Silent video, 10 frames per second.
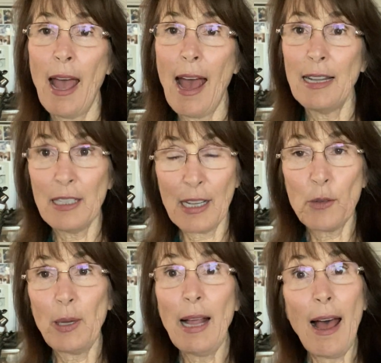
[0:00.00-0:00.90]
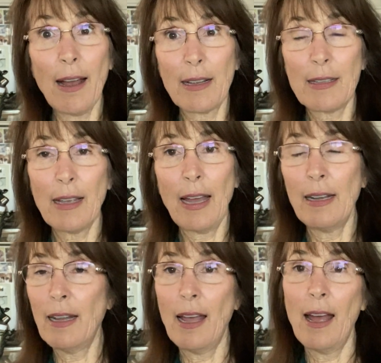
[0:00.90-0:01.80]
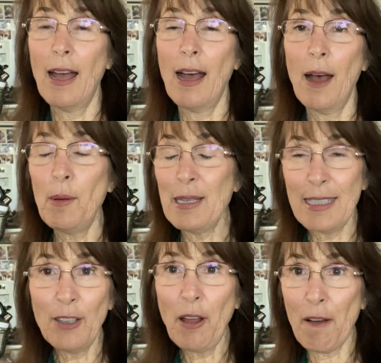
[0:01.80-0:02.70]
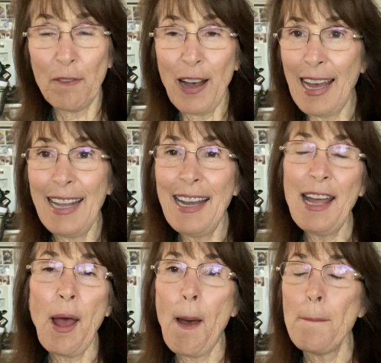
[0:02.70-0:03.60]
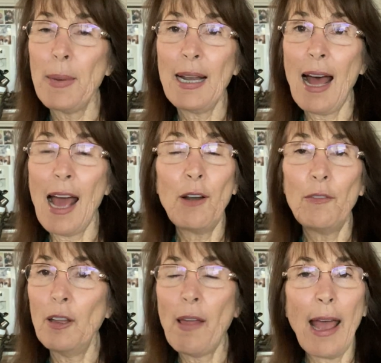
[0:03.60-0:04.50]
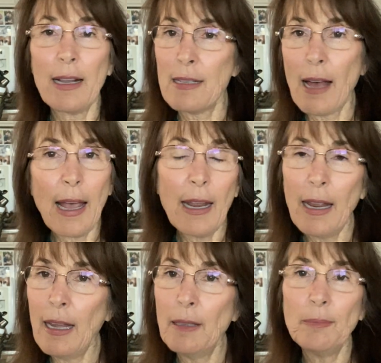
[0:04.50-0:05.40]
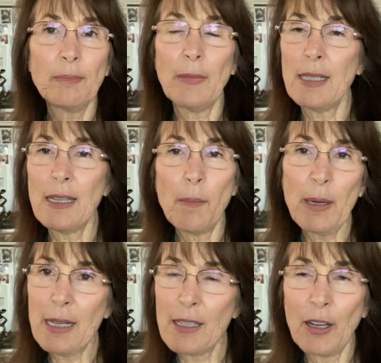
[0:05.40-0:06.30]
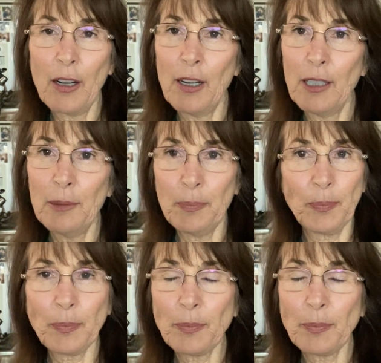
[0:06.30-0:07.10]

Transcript: and just relax. And I mean, it's still not fun, but I don't feel the anxiety. My stomach doesn't hurt.